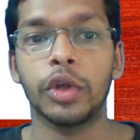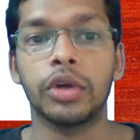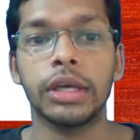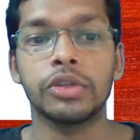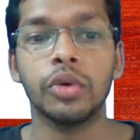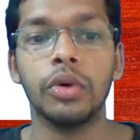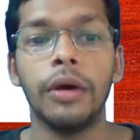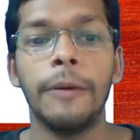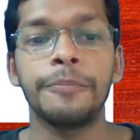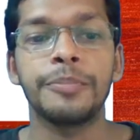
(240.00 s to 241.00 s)
Okay, so
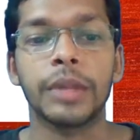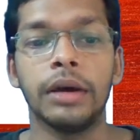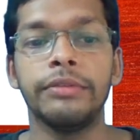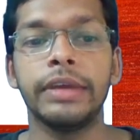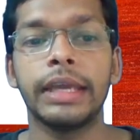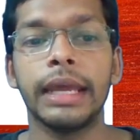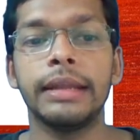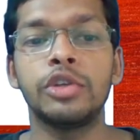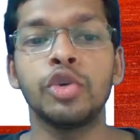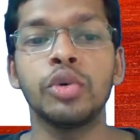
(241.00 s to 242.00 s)
we
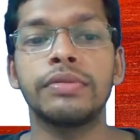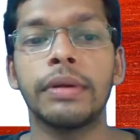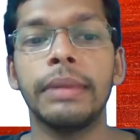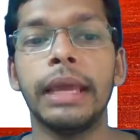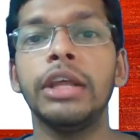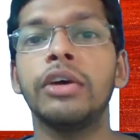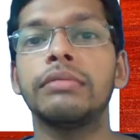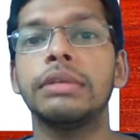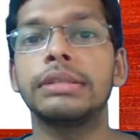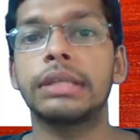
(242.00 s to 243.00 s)
can choose from any
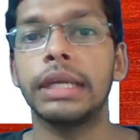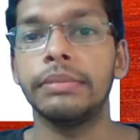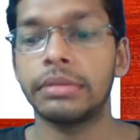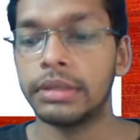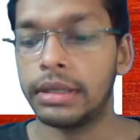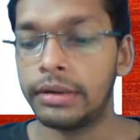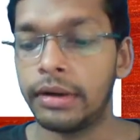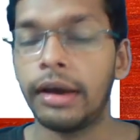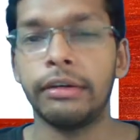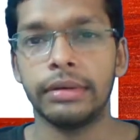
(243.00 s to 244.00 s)
of the streams.
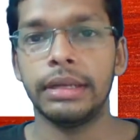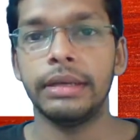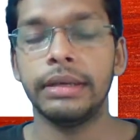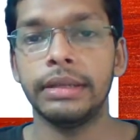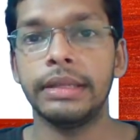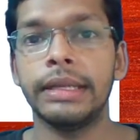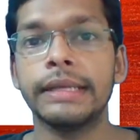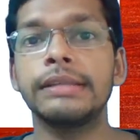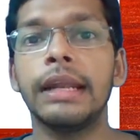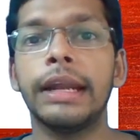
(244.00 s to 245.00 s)
In the
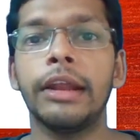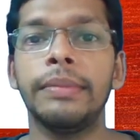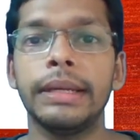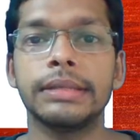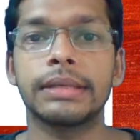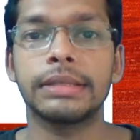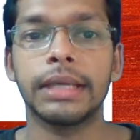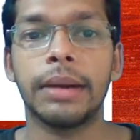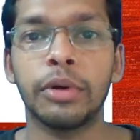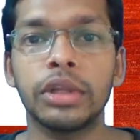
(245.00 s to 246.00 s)
next slide, I'll be
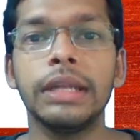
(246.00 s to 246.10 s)
discussing about the